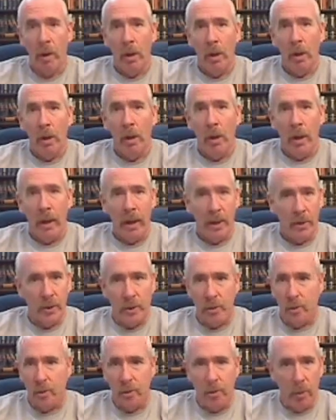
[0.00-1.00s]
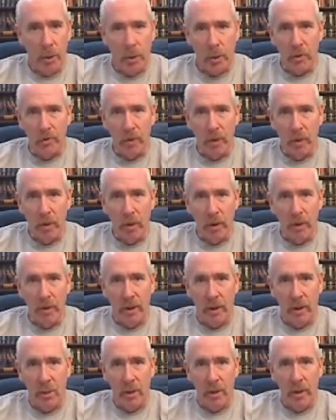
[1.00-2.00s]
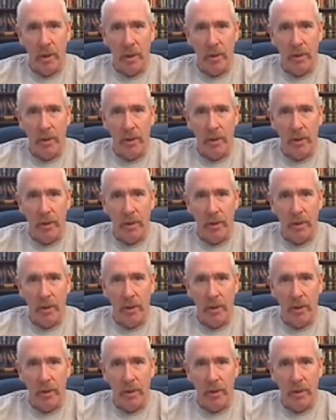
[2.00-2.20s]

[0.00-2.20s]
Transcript: As most of you, at this point,